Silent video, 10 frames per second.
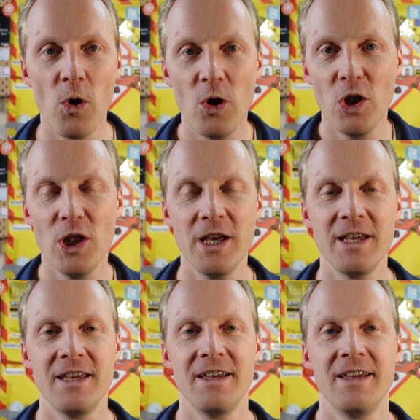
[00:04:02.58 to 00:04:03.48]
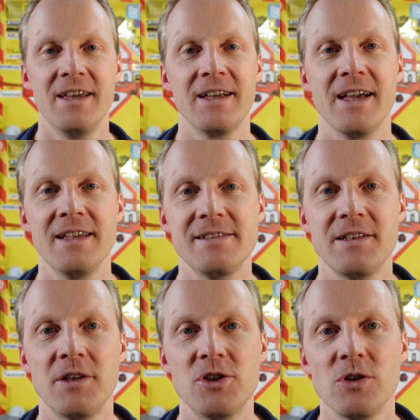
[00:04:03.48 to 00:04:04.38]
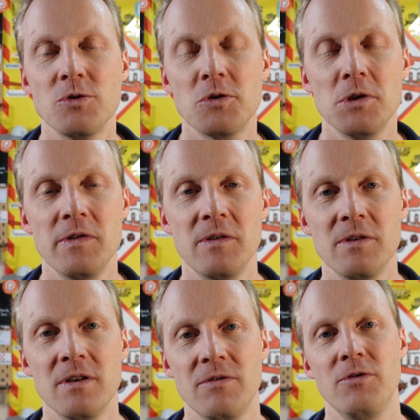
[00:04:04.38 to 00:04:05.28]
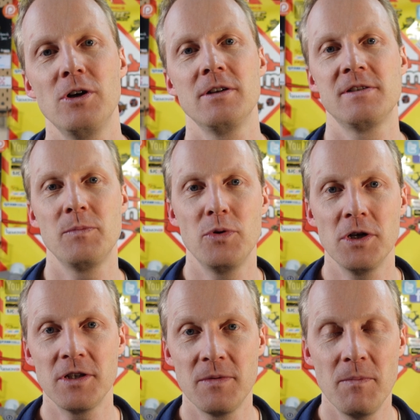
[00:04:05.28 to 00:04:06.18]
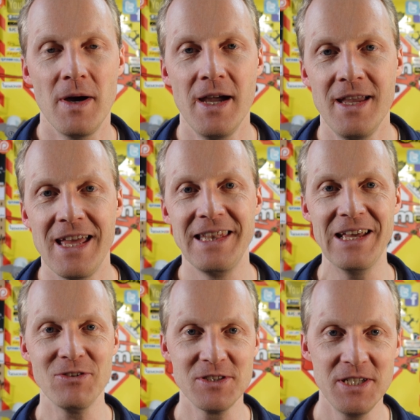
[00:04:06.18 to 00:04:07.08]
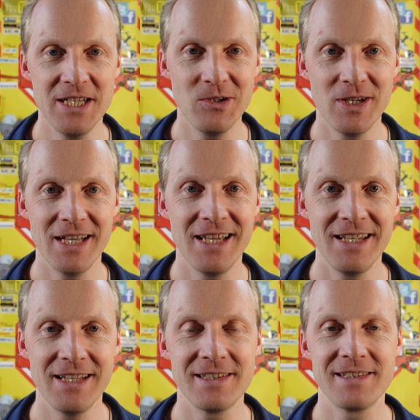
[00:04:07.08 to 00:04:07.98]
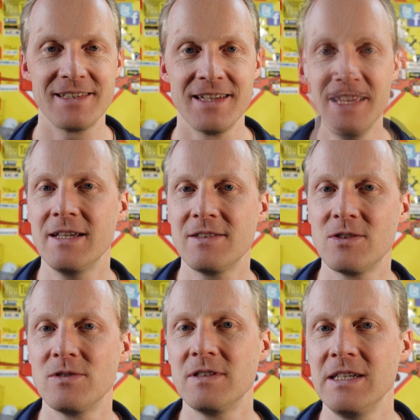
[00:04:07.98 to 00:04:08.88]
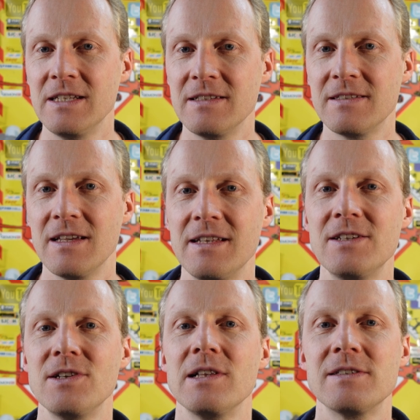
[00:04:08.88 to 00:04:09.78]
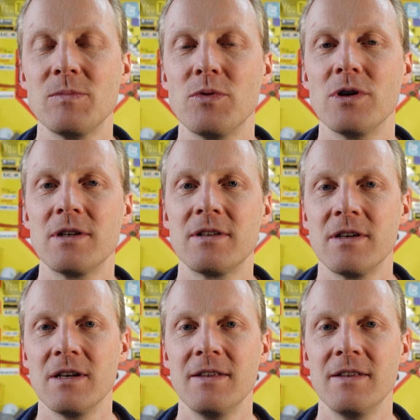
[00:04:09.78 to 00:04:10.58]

wall, guys that chose to even further support my endeavors here, and it's nice to see this additional support,